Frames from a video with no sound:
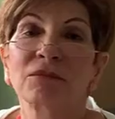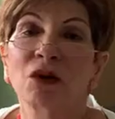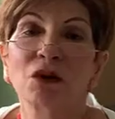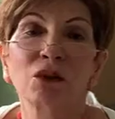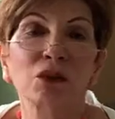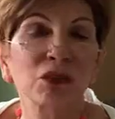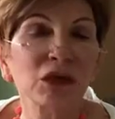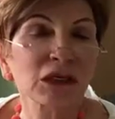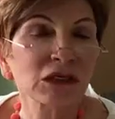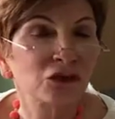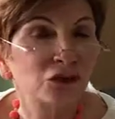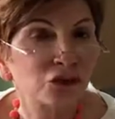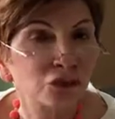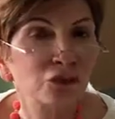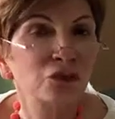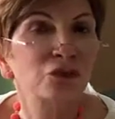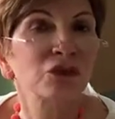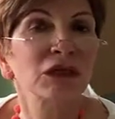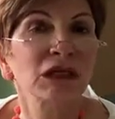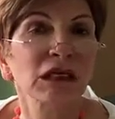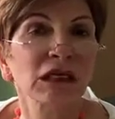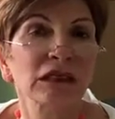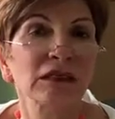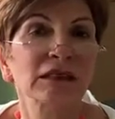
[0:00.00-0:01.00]
We do
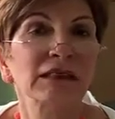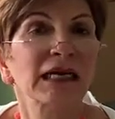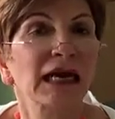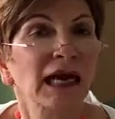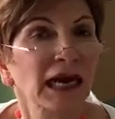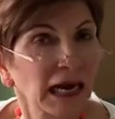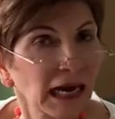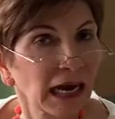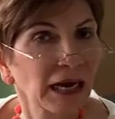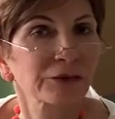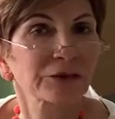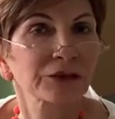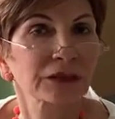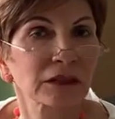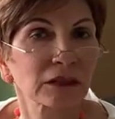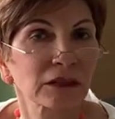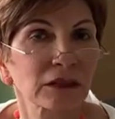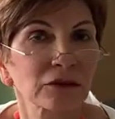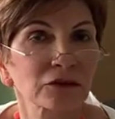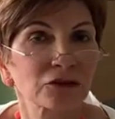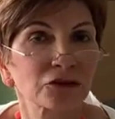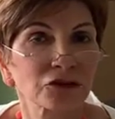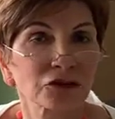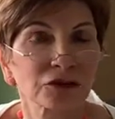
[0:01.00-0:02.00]
need
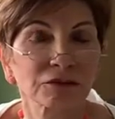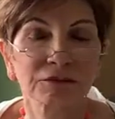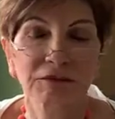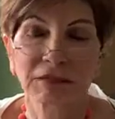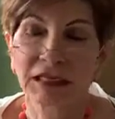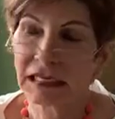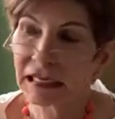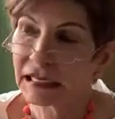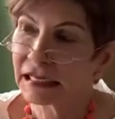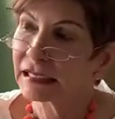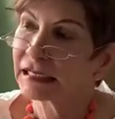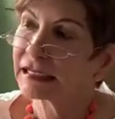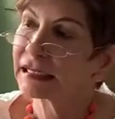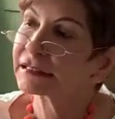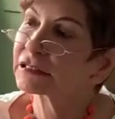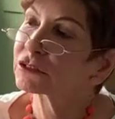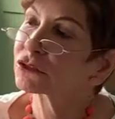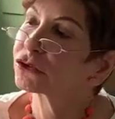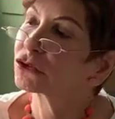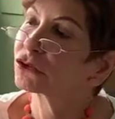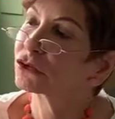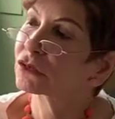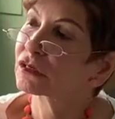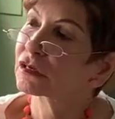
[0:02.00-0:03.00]
agriculture. Let's
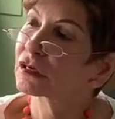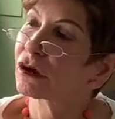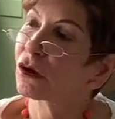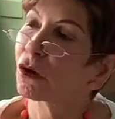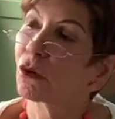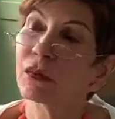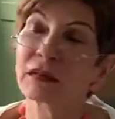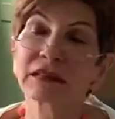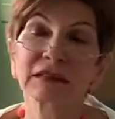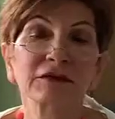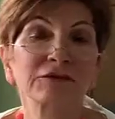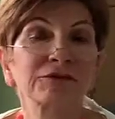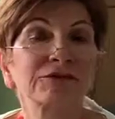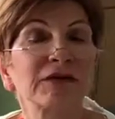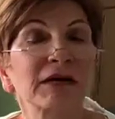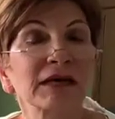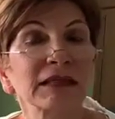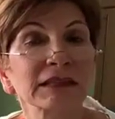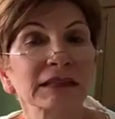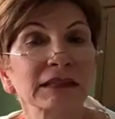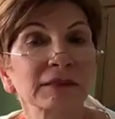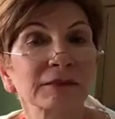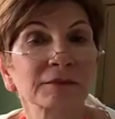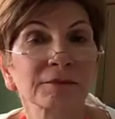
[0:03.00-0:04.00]

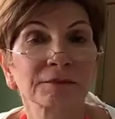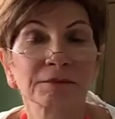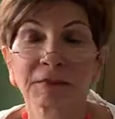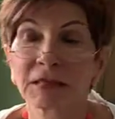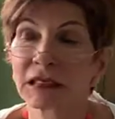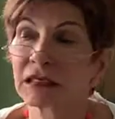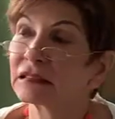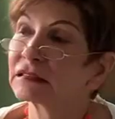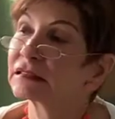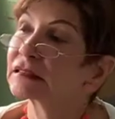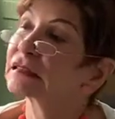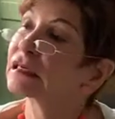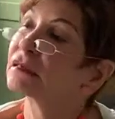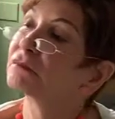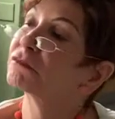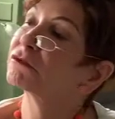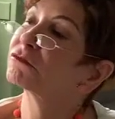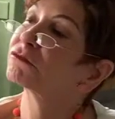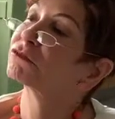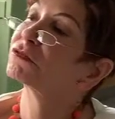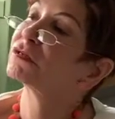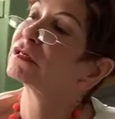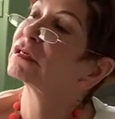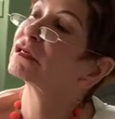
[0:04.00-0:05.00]
quantify some
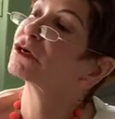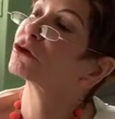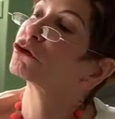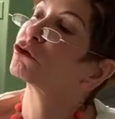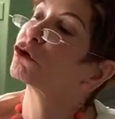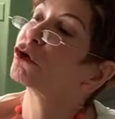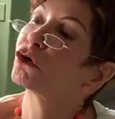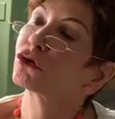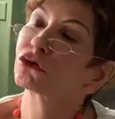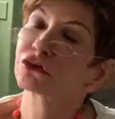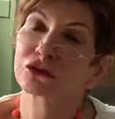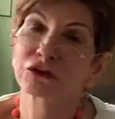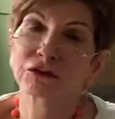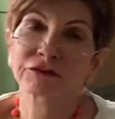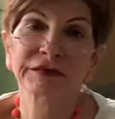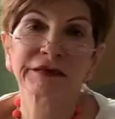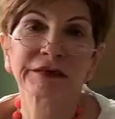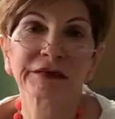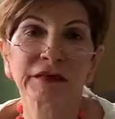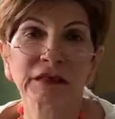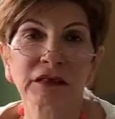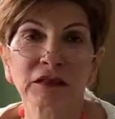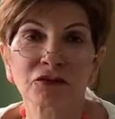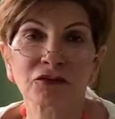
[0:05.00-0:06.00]
of the loss of
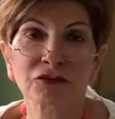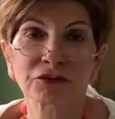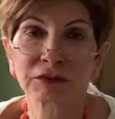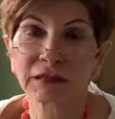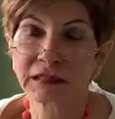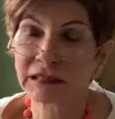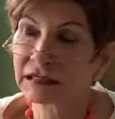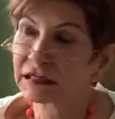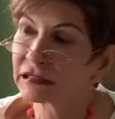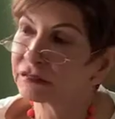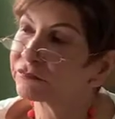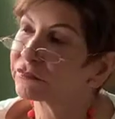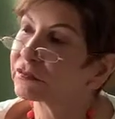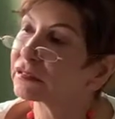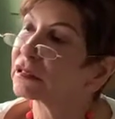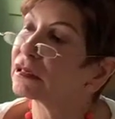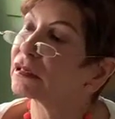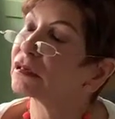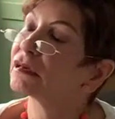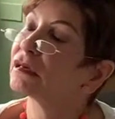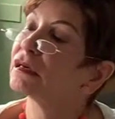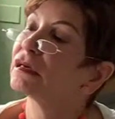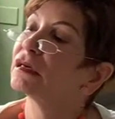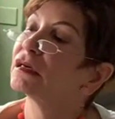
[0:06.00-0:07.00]
agricultural activity.
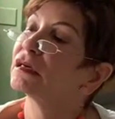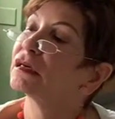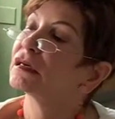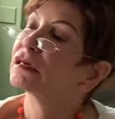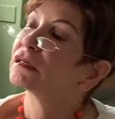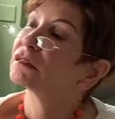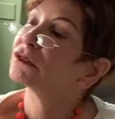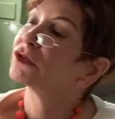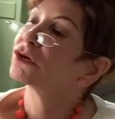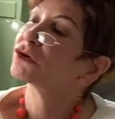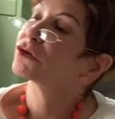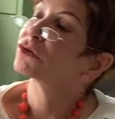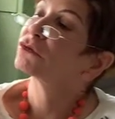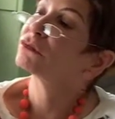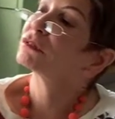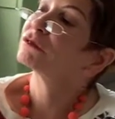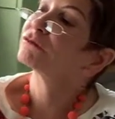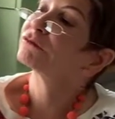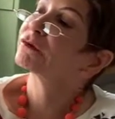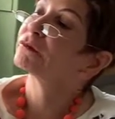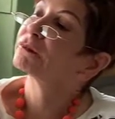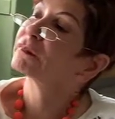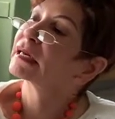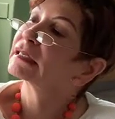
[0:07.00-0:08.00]
Not
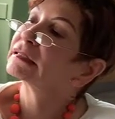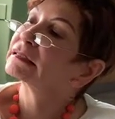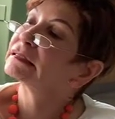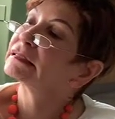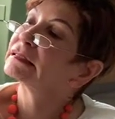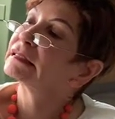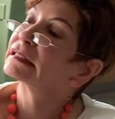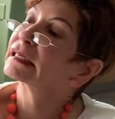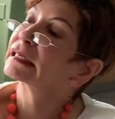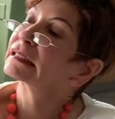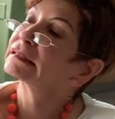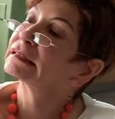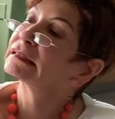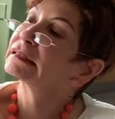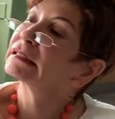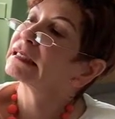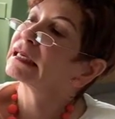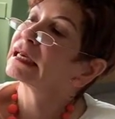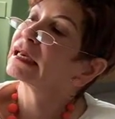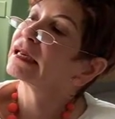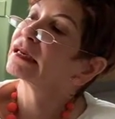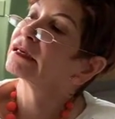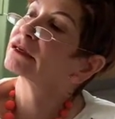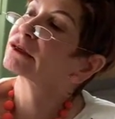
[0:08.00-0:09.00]
only from
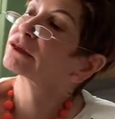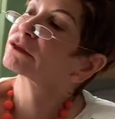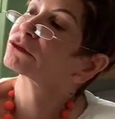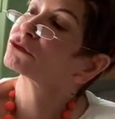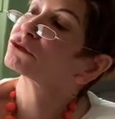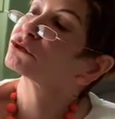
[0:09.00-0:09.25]
1998 through